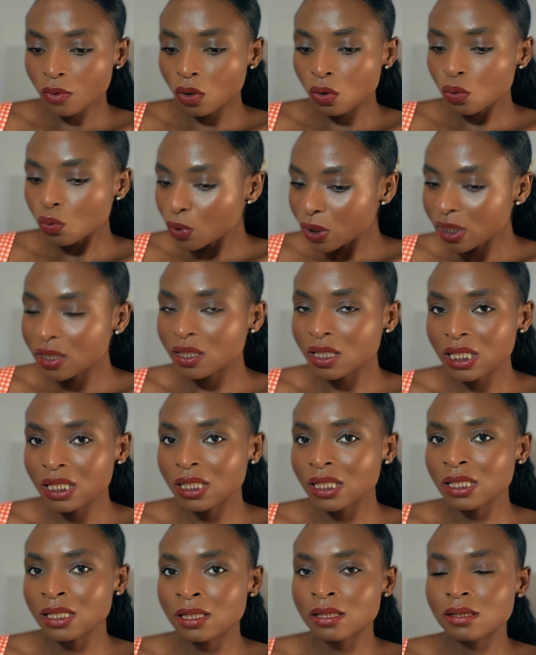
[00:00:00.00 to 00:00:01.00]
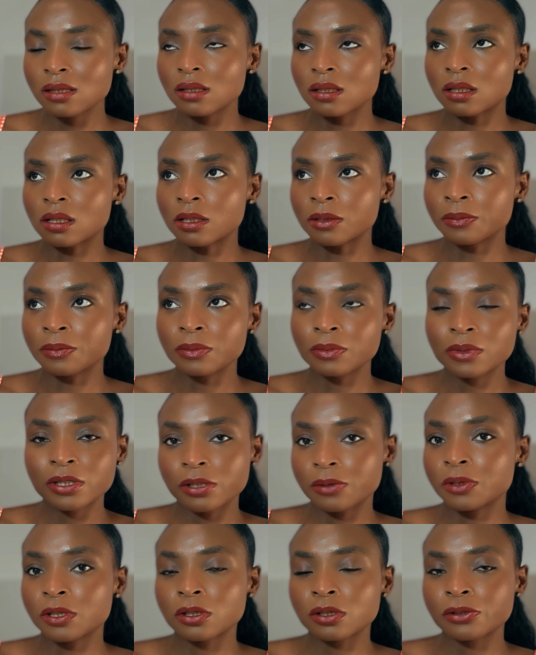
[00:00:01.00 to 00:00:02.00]
with these
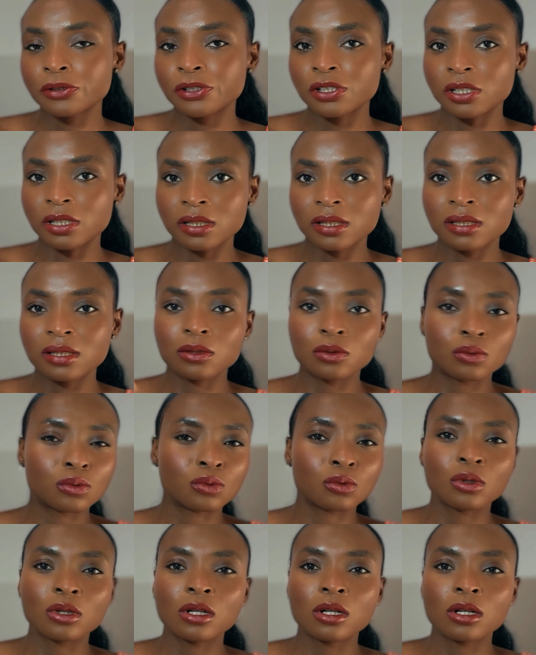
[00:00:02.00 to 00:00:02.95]
terminologies, this will